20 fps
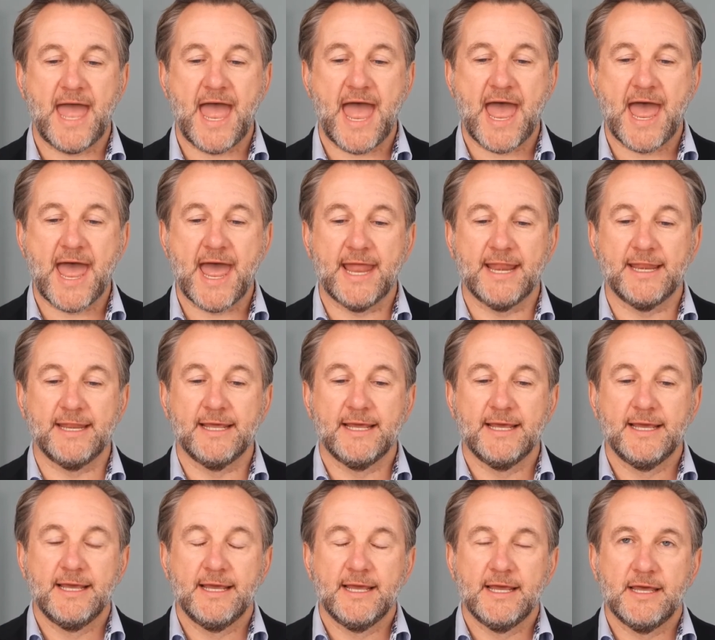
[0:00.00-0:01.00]
And
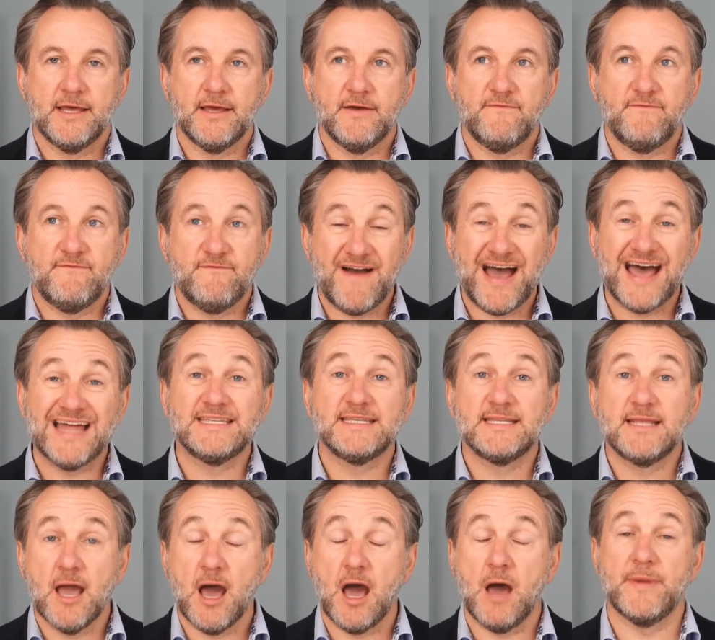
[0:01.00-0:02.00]
fads
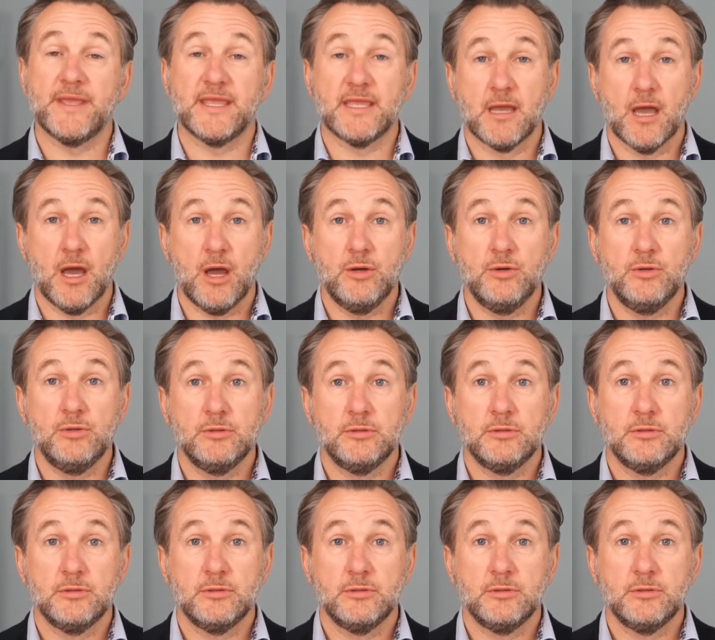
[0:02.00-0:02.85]
come and go,